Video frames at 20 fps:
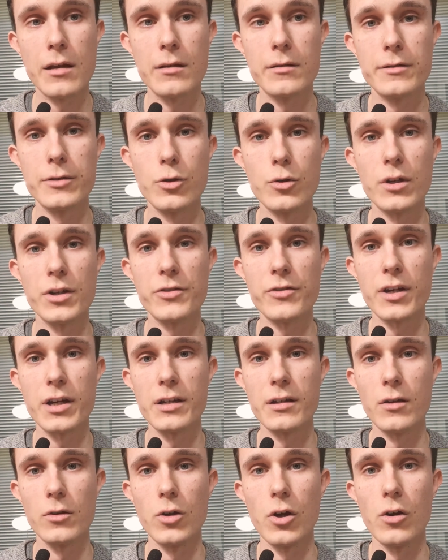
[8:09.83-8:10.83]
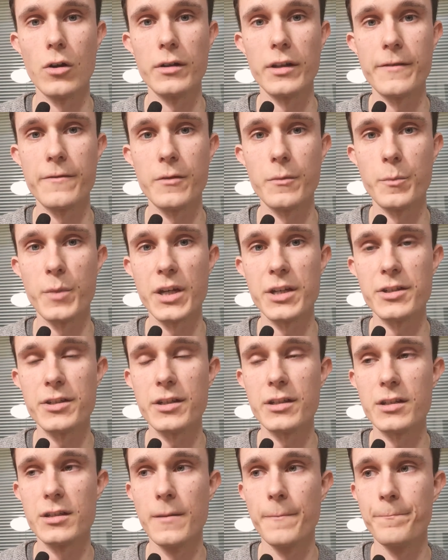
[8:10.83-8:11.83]
You can try it on all different
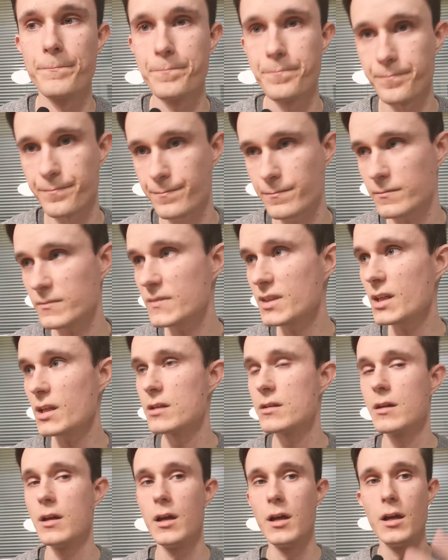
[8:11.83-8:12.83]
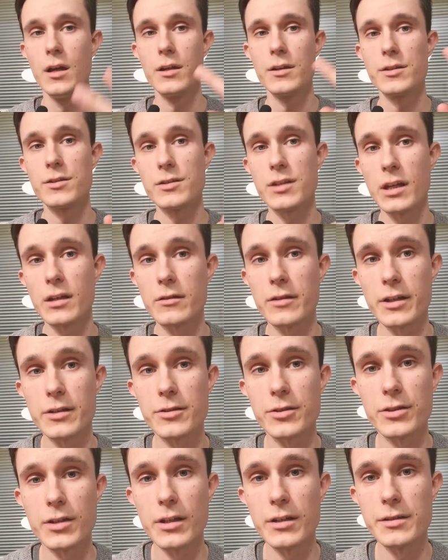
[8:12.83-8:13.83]
pitches. Second
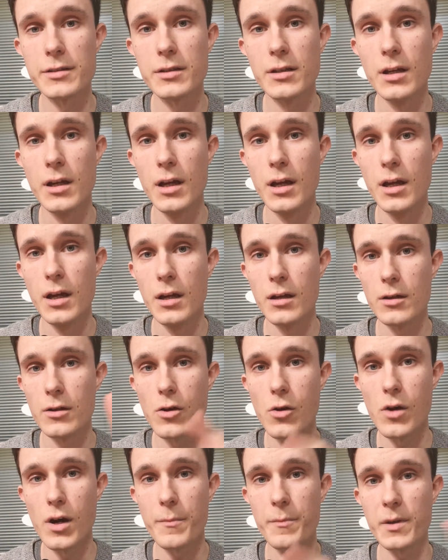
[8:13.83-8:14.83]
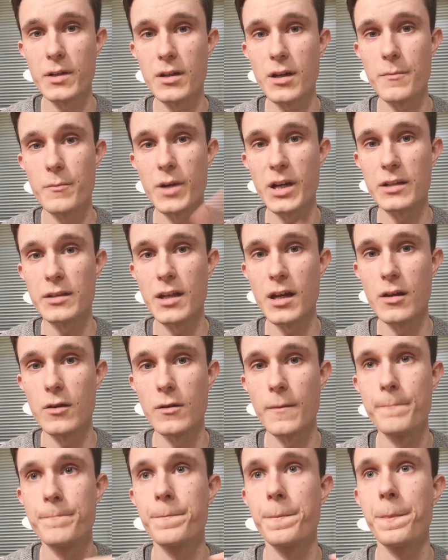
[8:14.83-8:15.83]
exercise, go up and come back down.